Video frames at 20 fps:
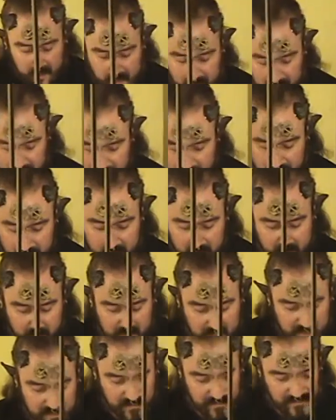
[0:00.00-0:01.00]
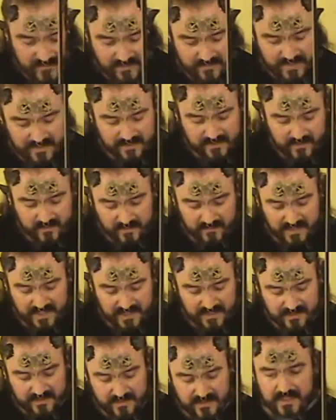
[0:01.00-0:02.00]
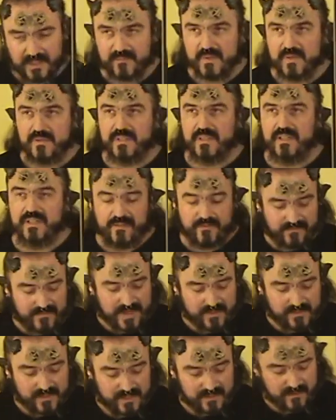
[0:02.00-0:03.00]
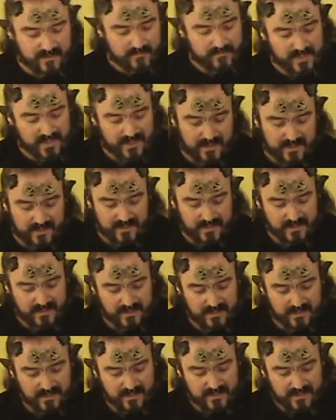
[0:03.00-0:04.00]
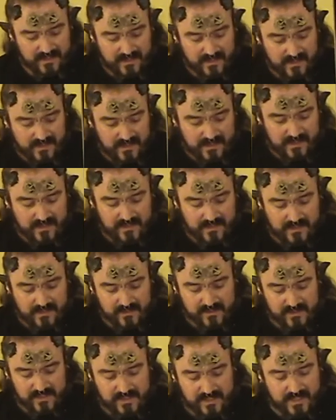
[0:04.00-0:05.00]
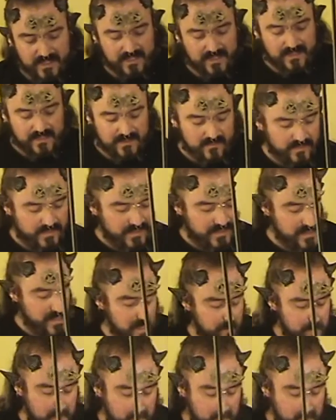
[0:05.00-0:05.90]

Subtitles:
Now I'm going to start applying my base coat of paint. I'm using a foundation paint. Just need to get it with a damp